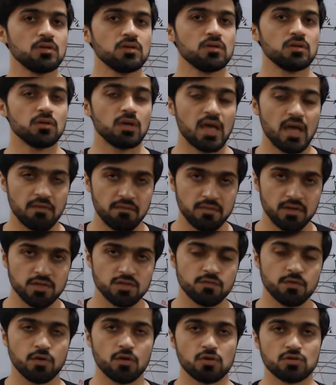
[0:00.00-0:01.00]
average
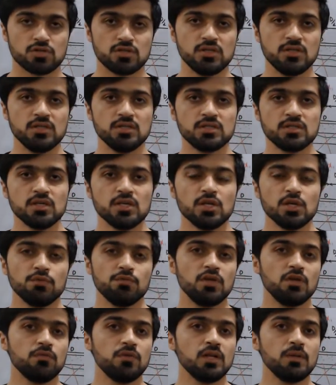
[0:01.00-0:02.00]
velocities
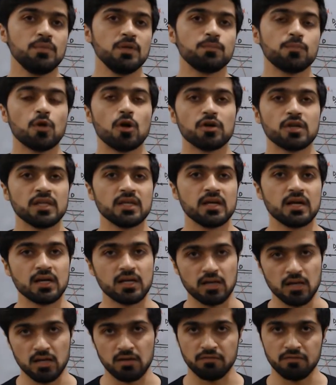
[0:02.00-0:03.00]
we will be plotting a
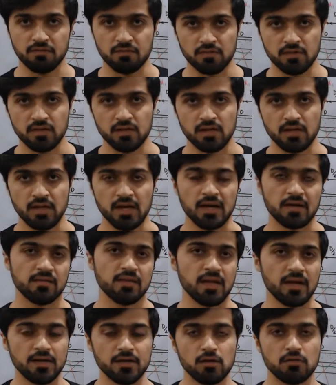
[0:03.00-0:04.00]
graph at the
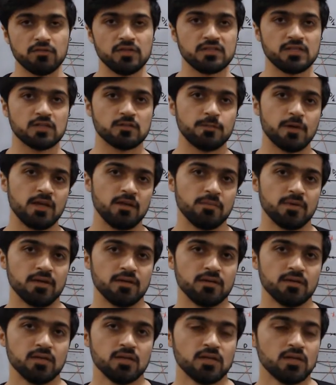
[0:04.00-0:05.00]
end of this experiment.
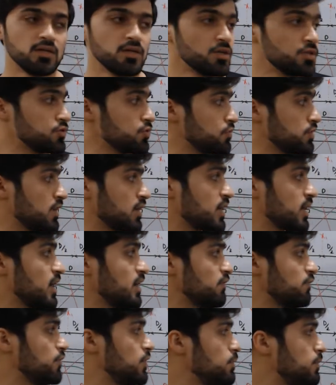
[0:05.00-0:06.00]
So the
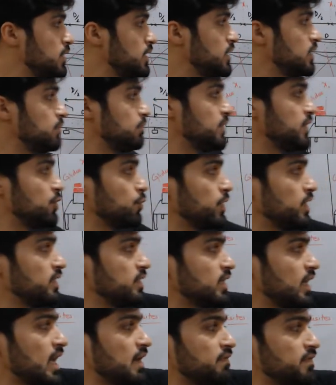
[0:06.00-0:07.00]
graph will be between
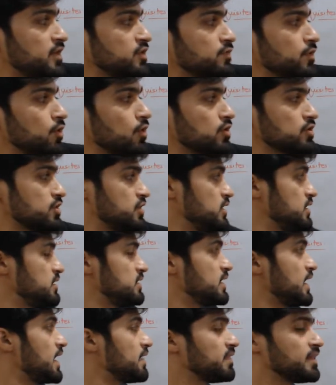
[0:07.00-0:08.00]
the average velocities
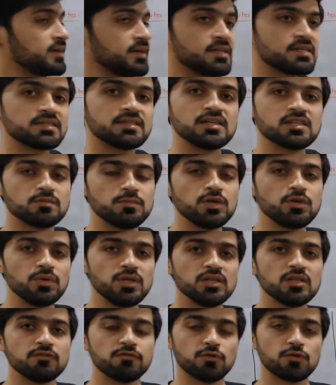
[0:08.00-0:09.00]
and the distance between
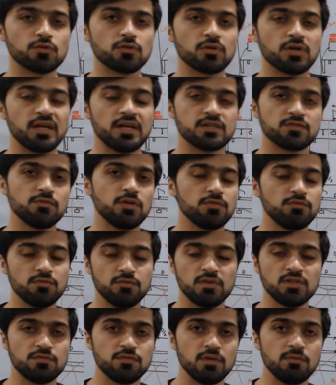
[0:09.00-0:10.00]
the photo gates,
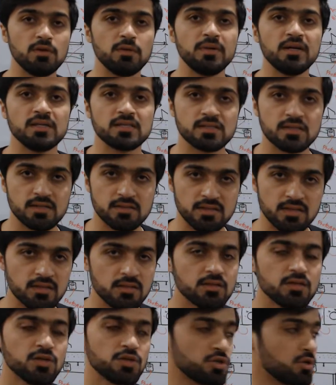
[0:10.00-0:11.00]
which we will be discussing
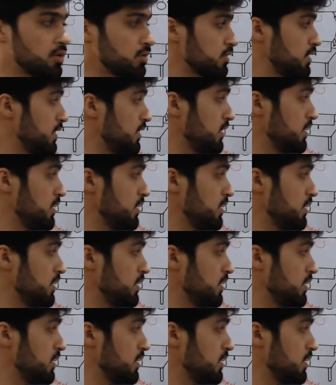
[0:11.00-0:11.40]
shortly,